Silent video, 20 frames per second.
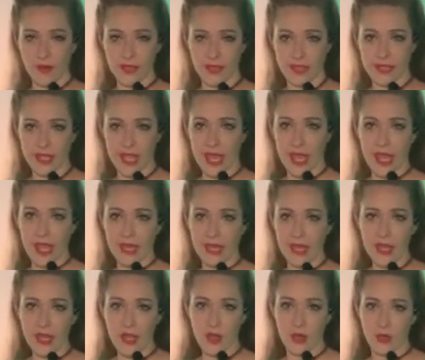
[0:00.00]
the side?
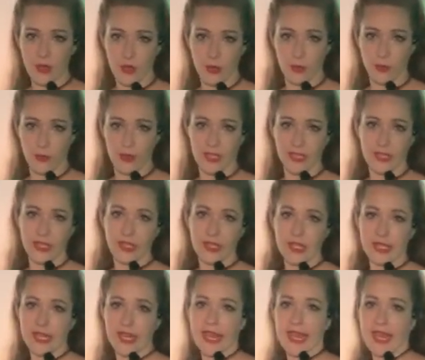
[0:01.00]
You're really
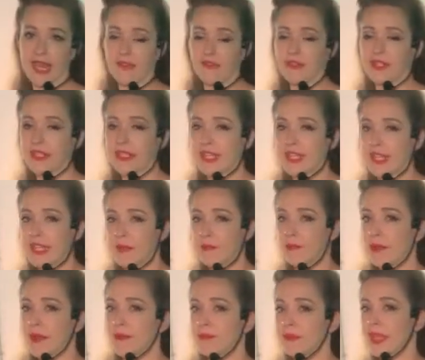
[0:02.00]
going to have to
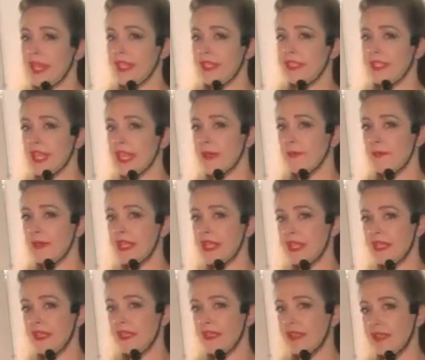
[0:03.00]
keep up that tummy